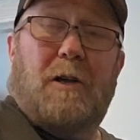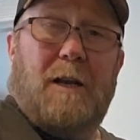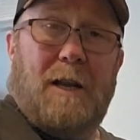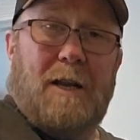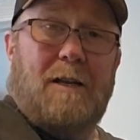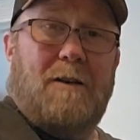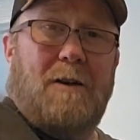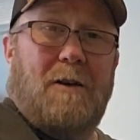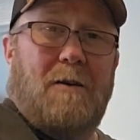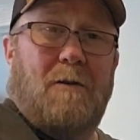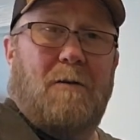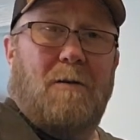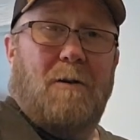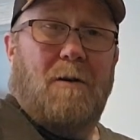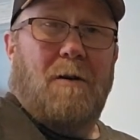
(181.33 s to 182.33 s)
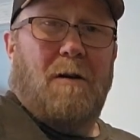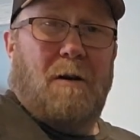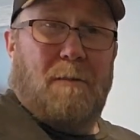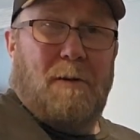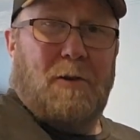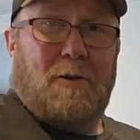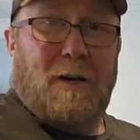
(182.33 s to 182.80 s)
you need to.
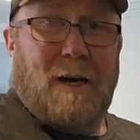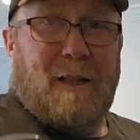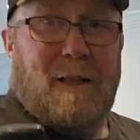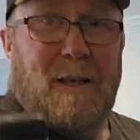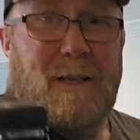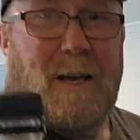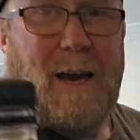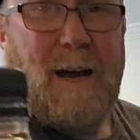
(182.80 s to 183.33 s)
But check this